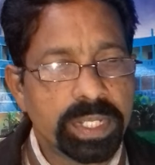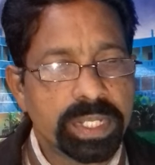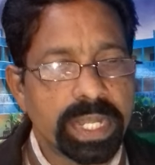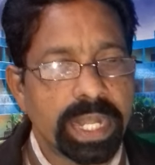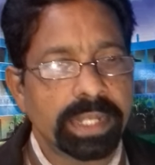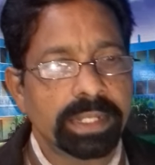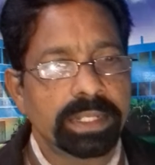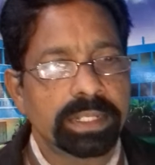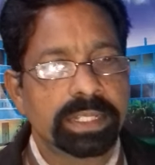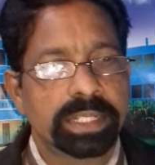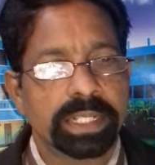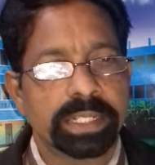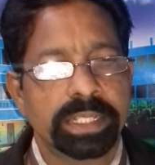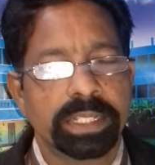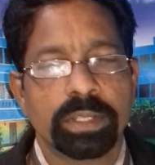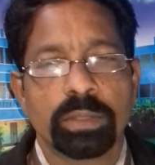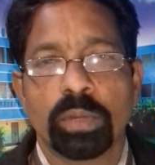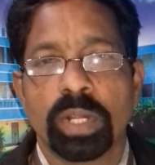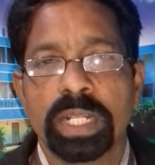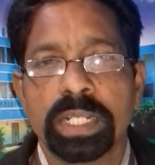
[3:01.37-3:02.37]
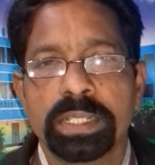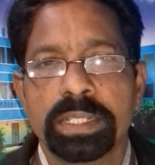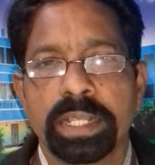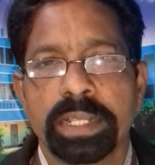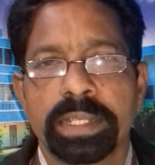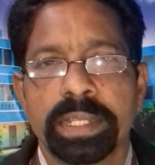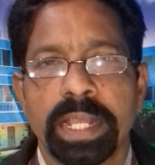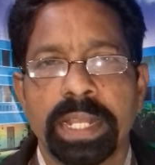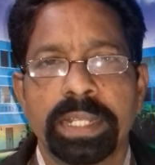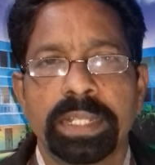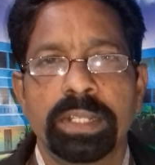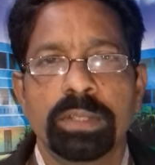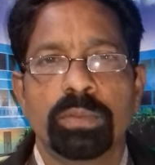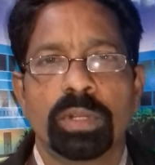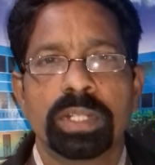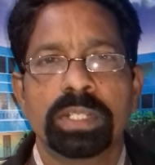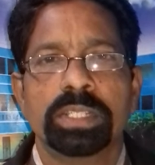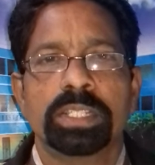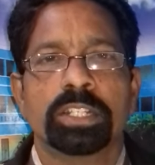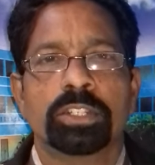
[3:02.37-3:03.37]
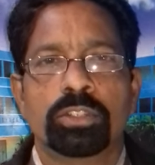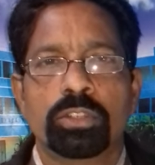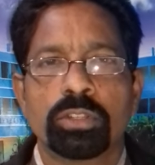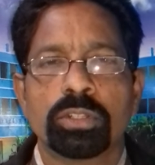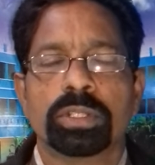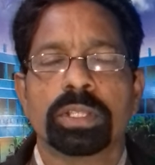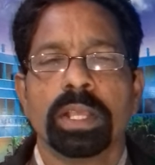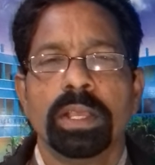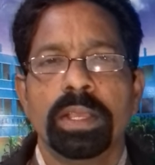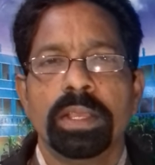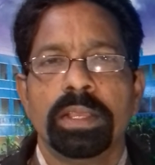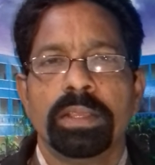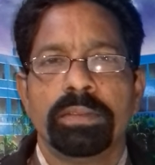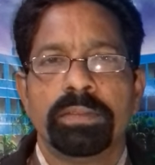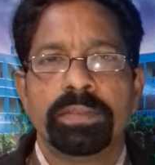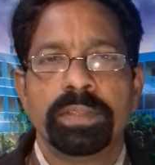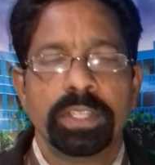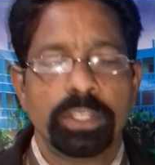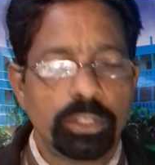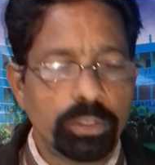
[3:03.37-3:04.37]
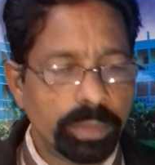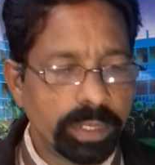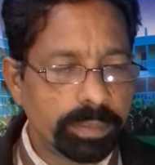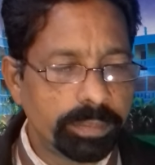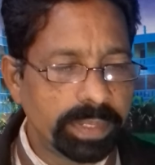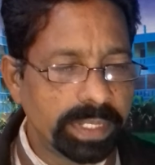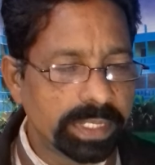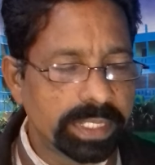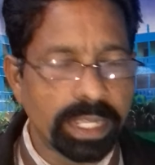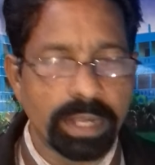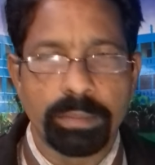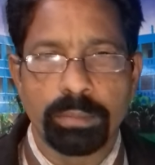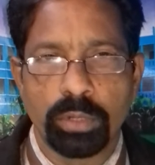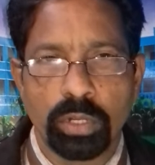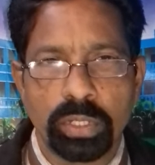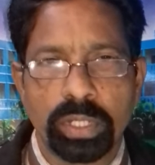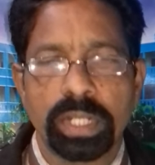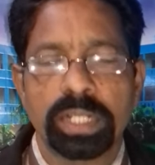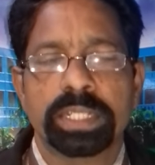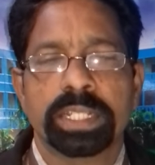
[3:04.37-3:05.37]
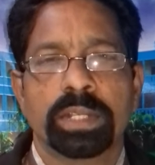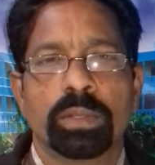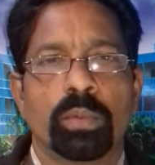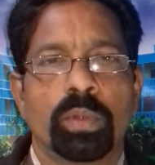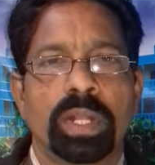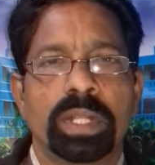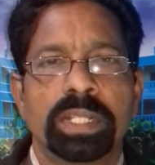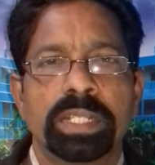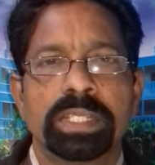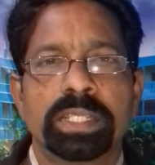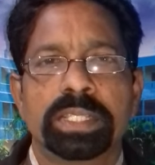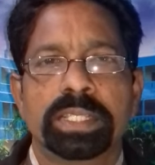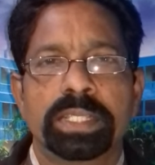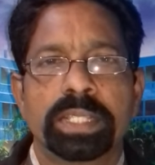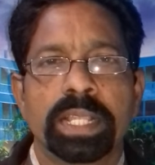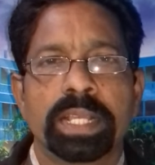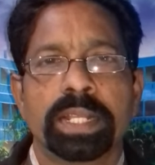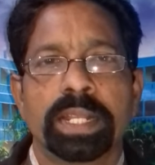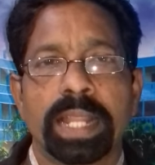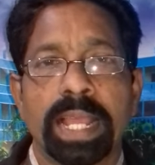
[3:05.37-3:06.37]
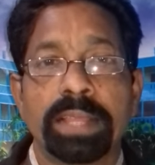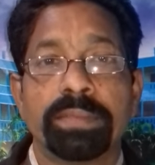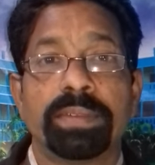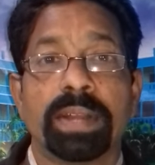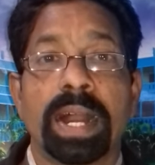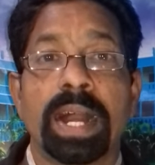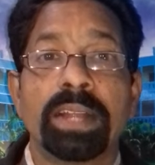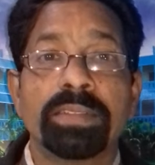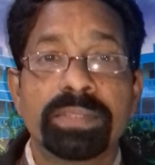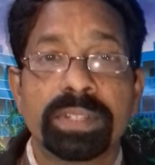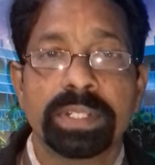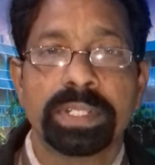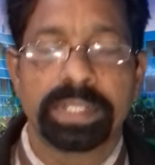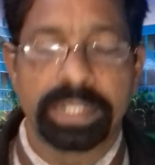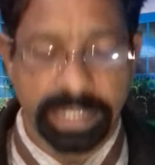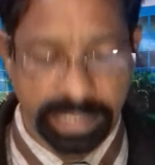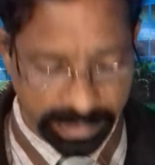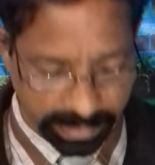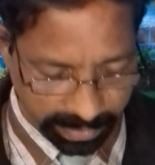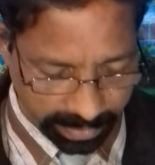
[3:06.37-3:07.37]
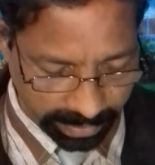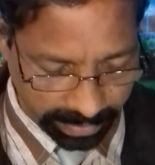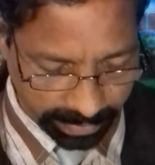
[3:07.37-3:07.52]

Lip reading: started searching what is the reality, what is the truth. We human beings are mortals and what is the life after death.